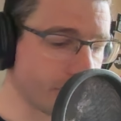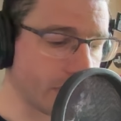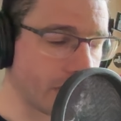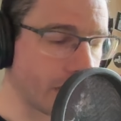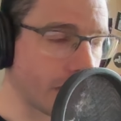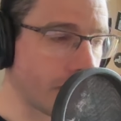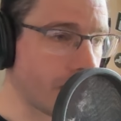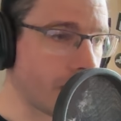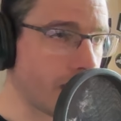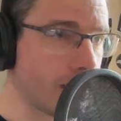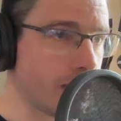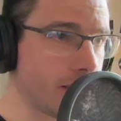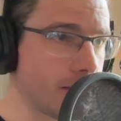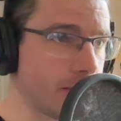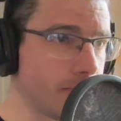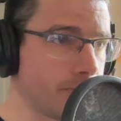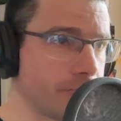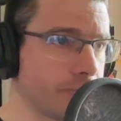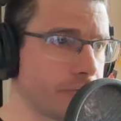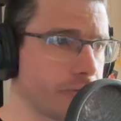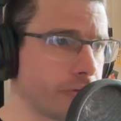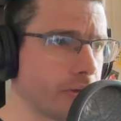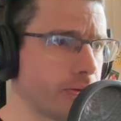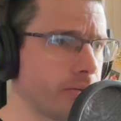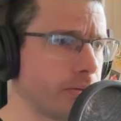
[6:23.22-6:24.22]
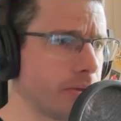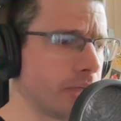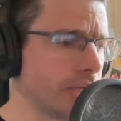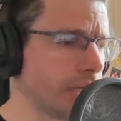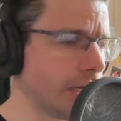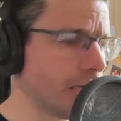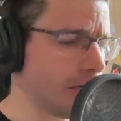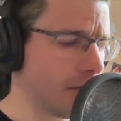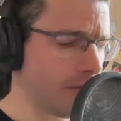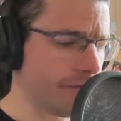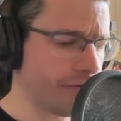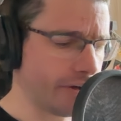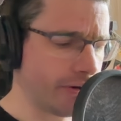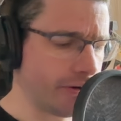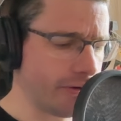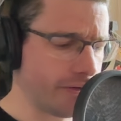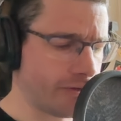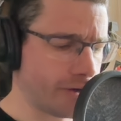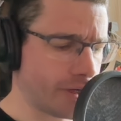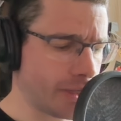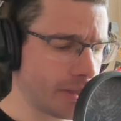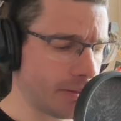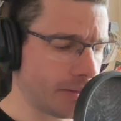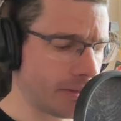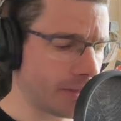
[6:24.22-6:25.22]
So yeah, I'm very,
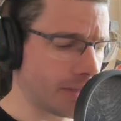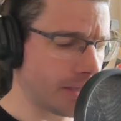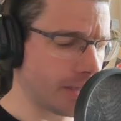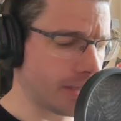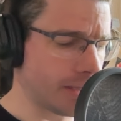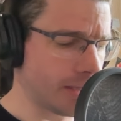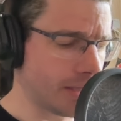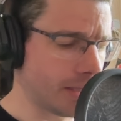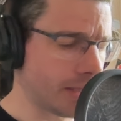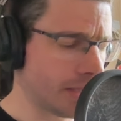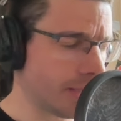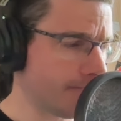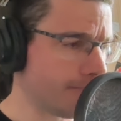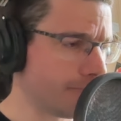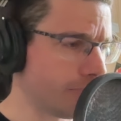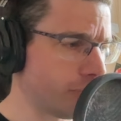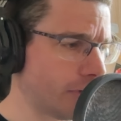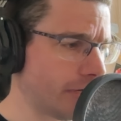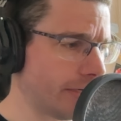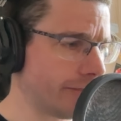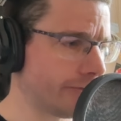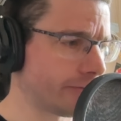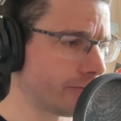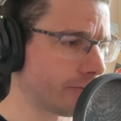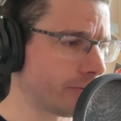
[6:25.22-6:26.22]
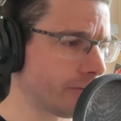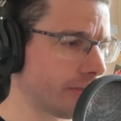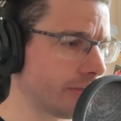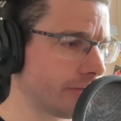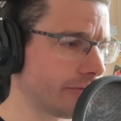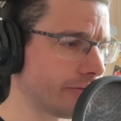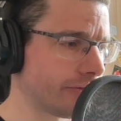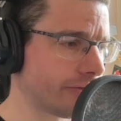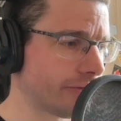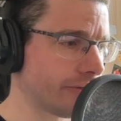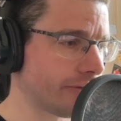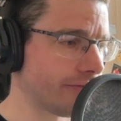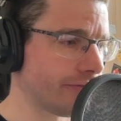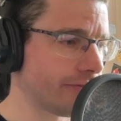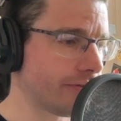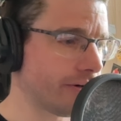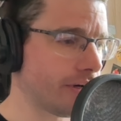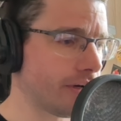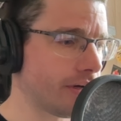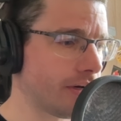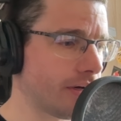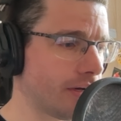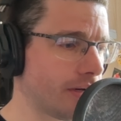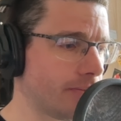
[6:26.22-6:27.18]
very impressed with this so far.